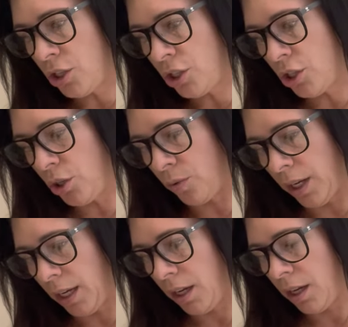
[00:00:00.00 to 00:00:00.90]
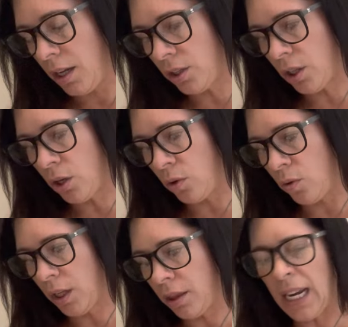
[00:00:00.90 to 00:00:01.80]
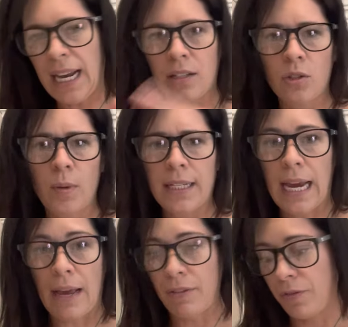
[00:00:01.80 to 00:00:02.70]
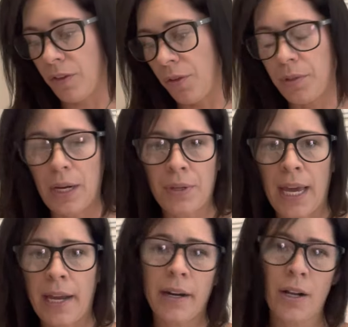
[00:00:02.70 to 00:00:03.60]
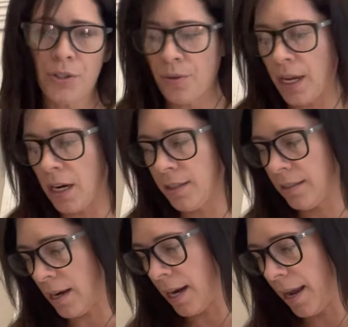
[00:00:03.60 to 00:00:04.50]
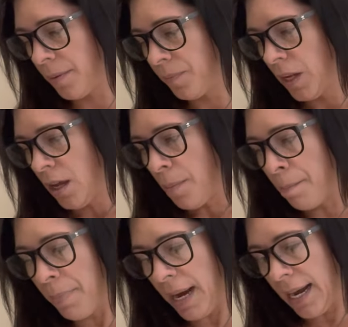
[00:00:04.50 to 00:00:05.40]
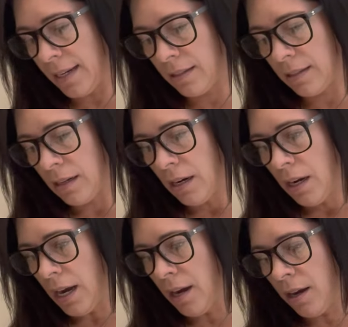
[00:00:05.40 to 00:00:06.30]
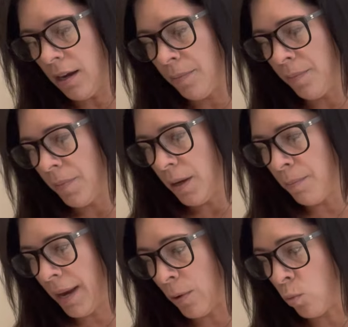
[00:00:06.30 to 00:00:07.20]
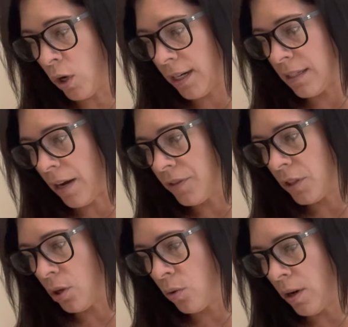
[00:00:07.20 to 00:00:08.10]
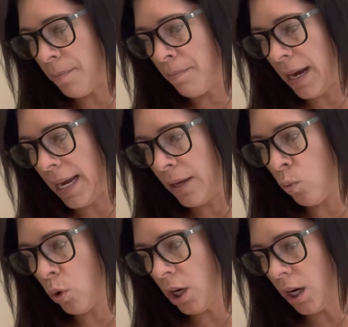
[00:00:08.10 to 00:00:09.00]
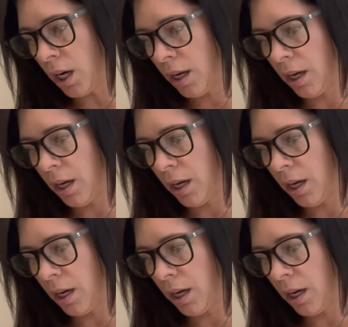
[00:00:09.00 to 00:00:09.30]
doing, so the next weeks I haven't filled those out yet, and I'll do that on Sunday, but my work stuff. So my work